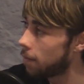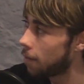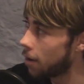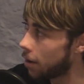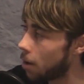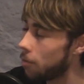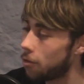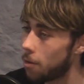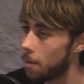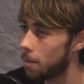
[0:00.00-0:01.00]
kind of goes
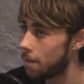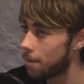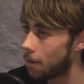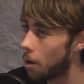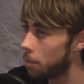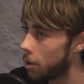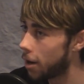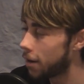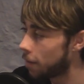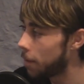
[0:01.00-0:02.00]
through their own
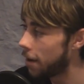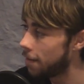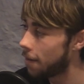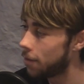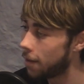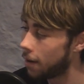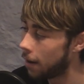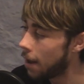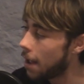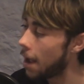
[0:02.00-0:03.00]
work and explains everything.